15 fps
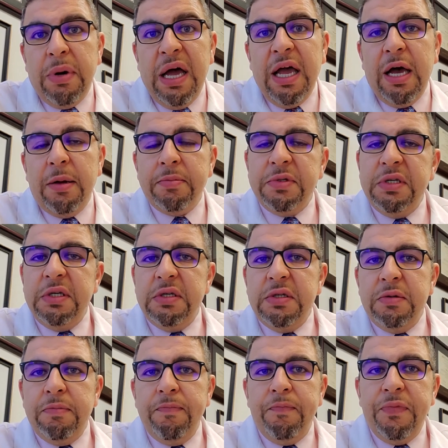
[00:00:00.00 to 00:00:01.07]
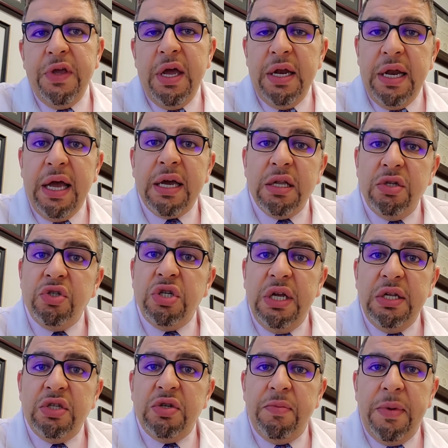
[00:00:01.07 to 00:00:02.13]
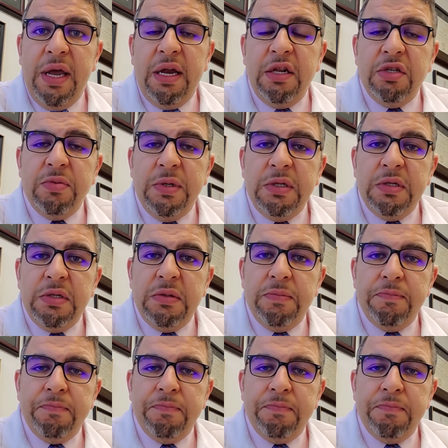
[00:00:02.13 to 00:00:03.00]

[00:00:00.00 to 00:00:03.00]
biopsies. And that can change the management.